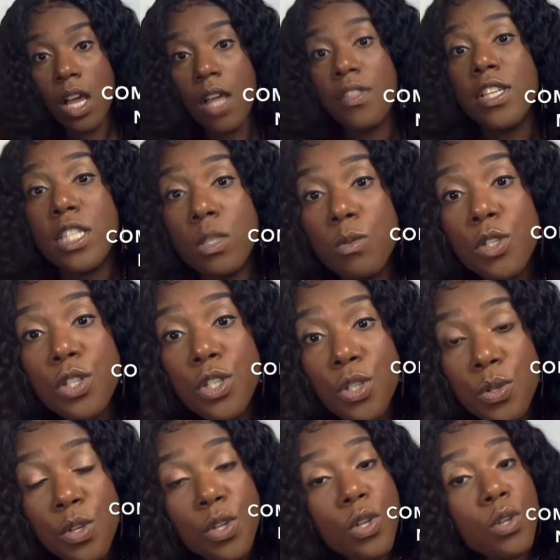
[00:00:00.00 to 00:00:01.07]
This is what you
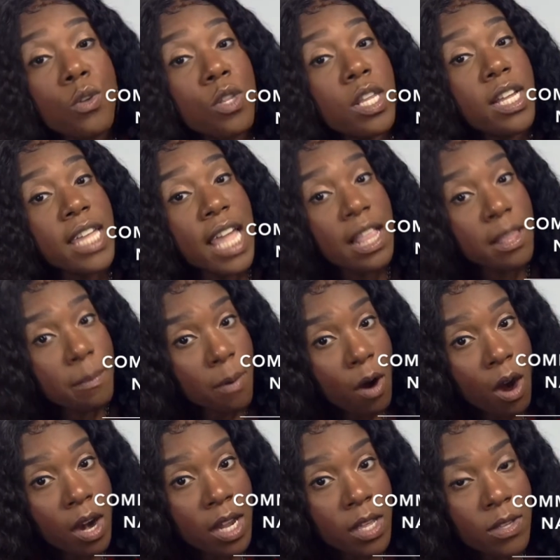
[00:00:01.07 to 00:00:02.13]
do. You look at the
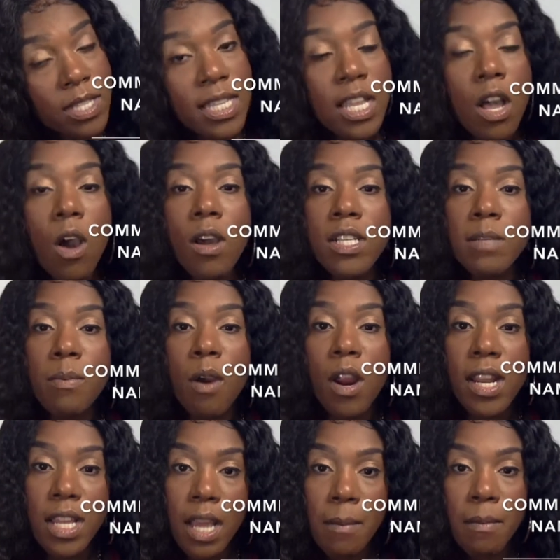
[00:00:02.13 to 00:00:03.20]
party. You see, oh, there's a
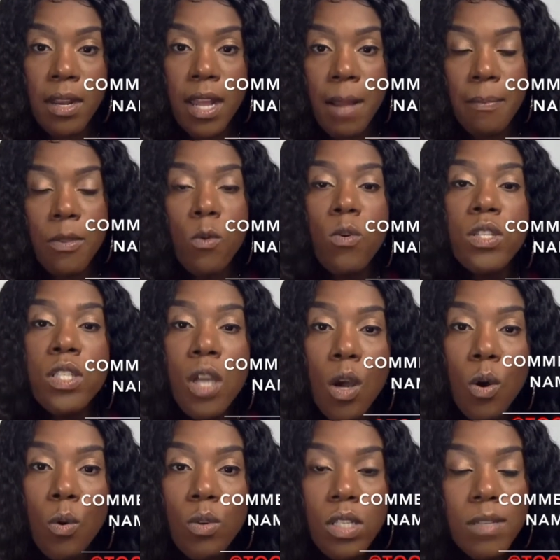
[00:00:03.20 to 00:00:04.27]
party coming up. Who's the
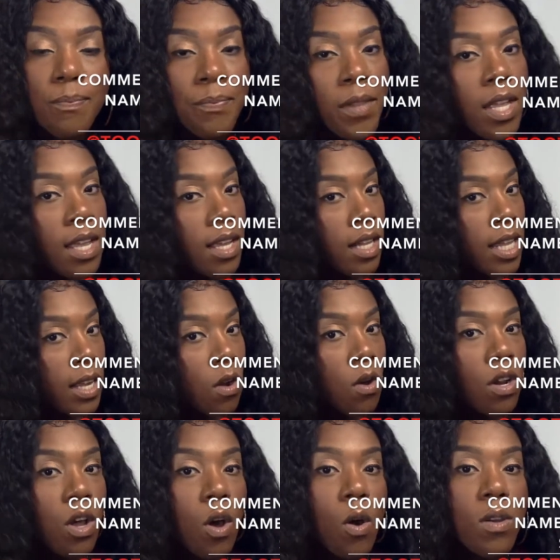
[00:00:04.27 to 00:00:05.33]
host? Click on
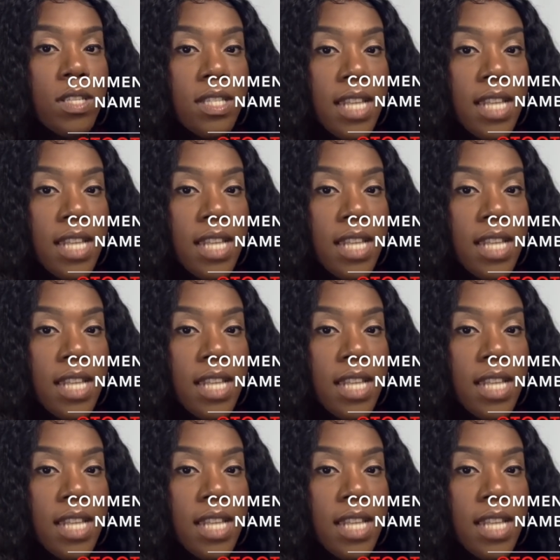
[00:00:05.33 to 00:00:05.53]
the host's